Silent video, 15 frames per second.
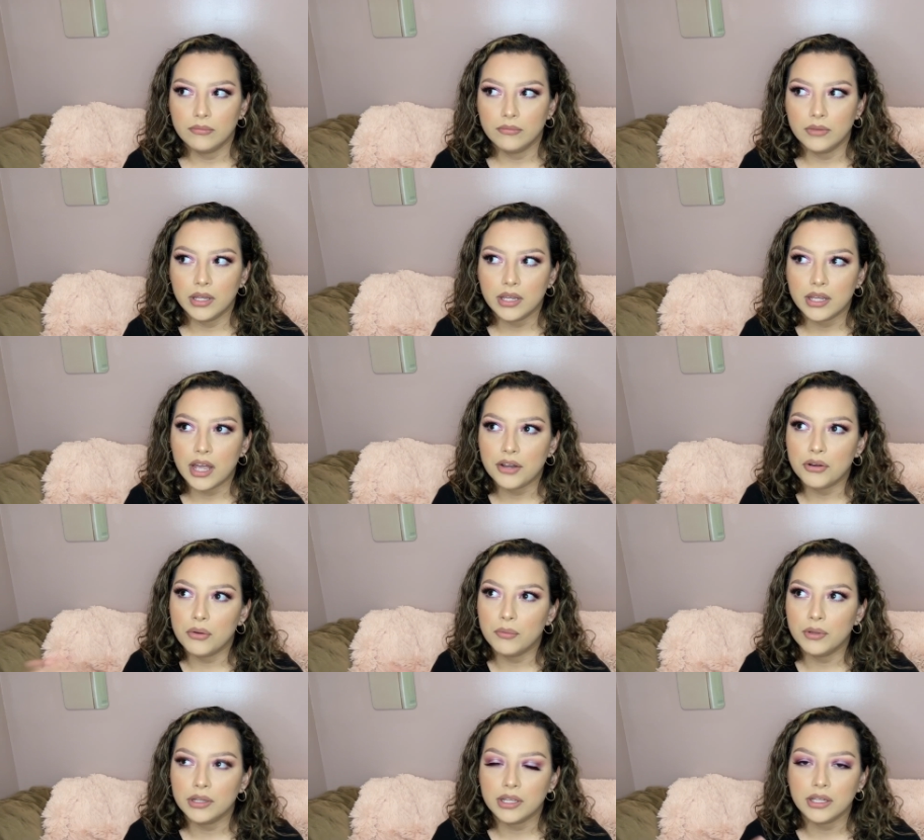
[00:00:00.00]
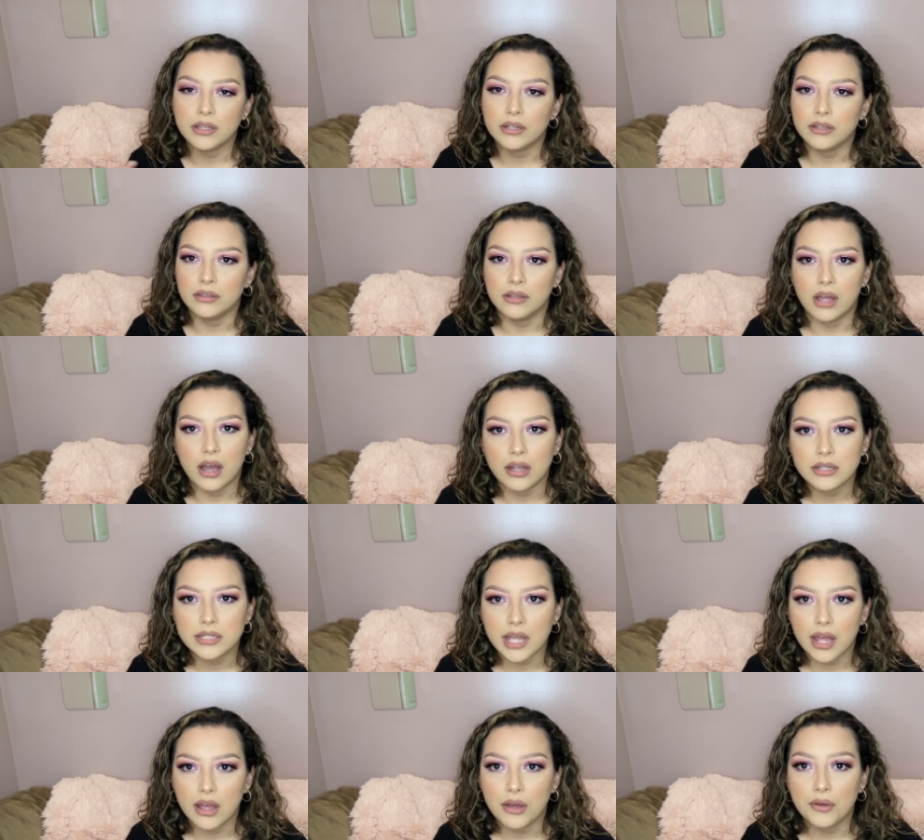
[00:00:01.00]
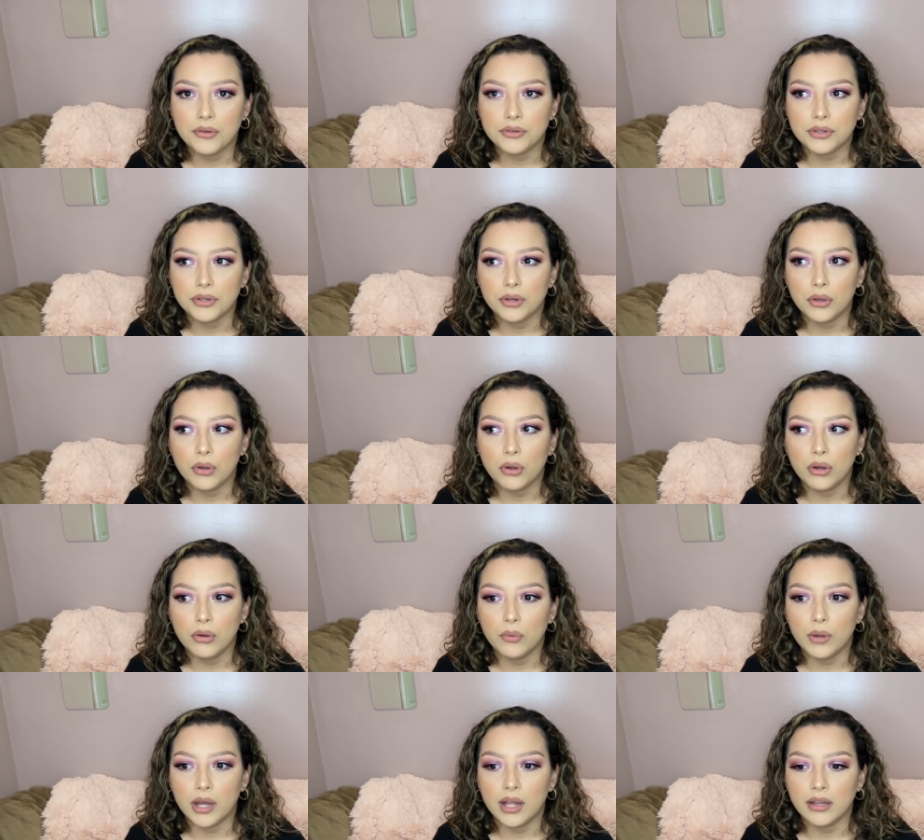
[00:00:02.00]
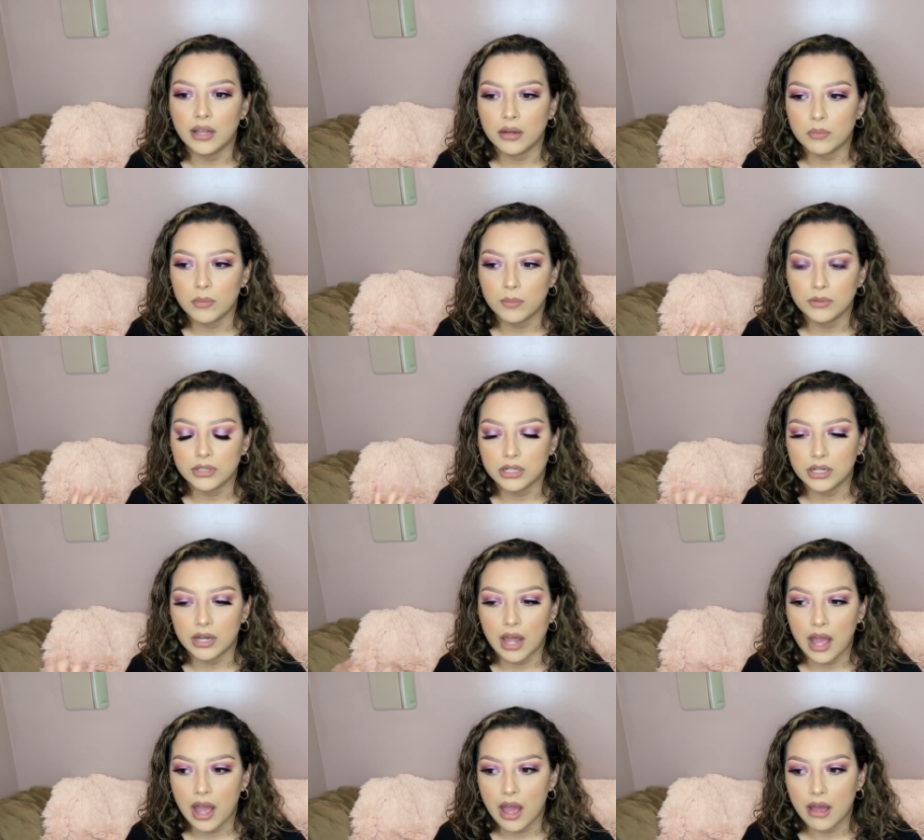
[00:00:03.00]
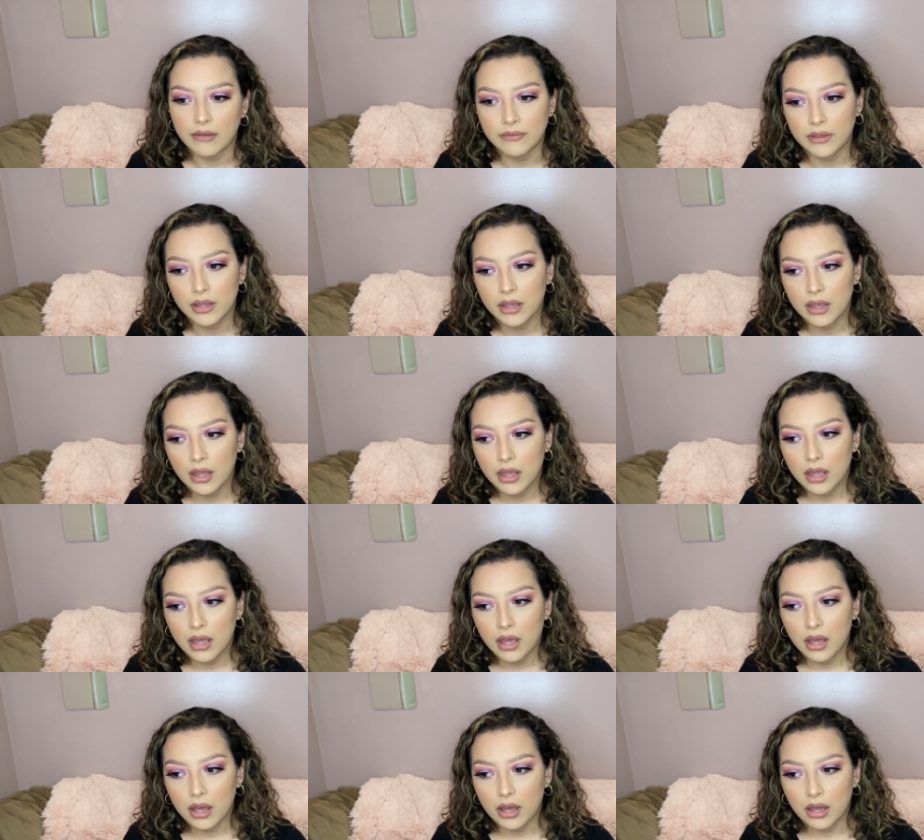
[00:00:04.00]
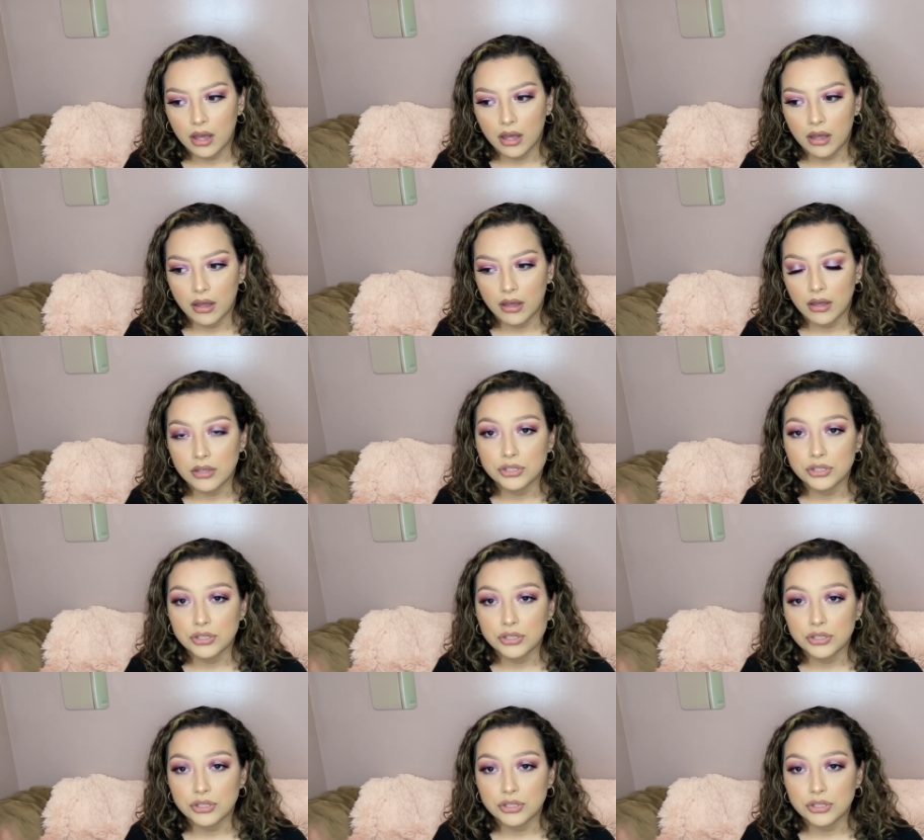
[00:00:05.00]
like I know with like the lockdown, you know, a lot of people didn't have uh, a